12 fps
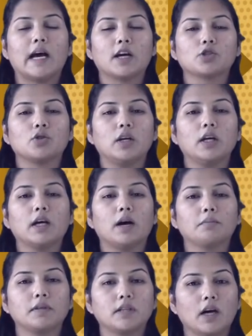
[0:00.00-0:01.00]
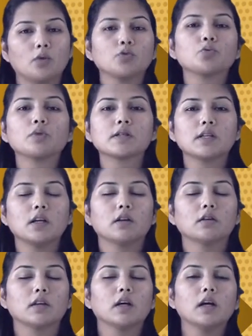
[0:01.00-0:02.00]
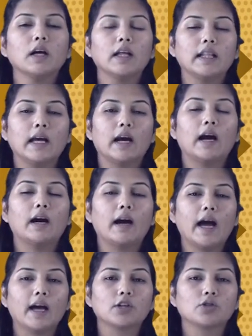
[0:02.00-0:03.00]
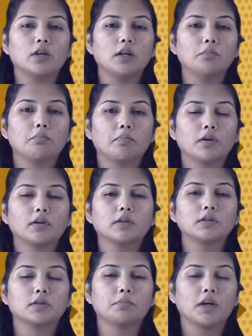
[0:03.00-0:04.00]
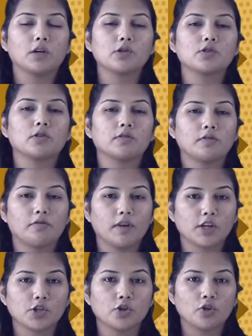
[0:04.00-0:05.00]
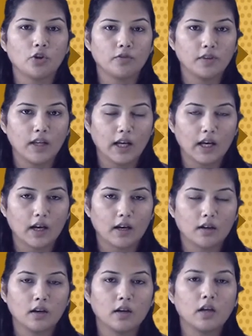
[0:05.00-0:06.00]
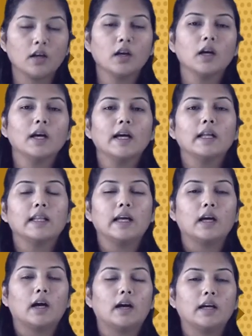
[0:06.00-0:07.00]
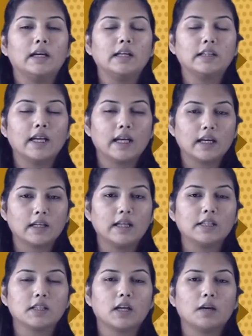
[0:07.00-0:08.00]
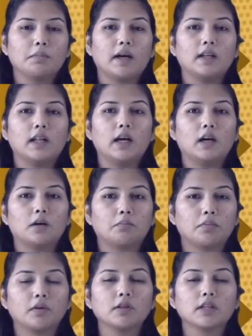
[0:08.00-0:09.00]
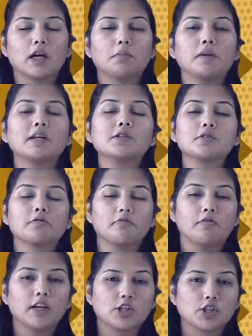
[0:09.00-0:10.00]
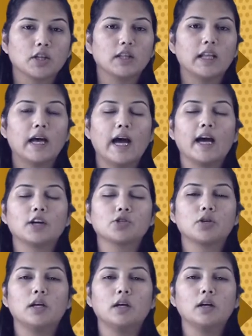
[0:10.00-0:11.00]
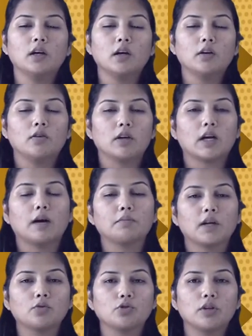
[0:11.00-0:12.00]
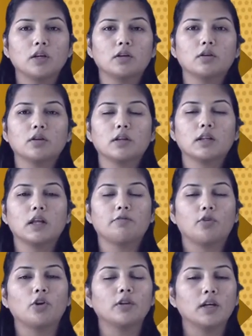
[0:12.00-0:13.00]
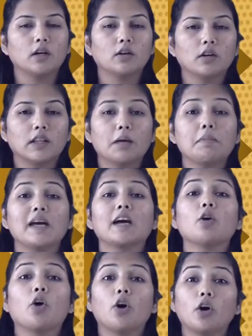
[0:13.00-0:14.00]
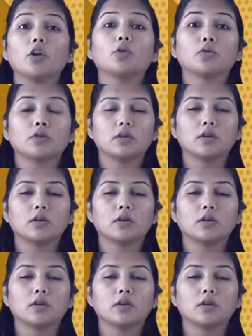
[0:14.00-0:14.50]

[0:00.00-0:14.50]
actually come down towards the earth, they are actually burnt because of the friction of the air. They get heated up and they are burnt, and because of which they actually come down to the earth, they fall on the earth, they make a hollow,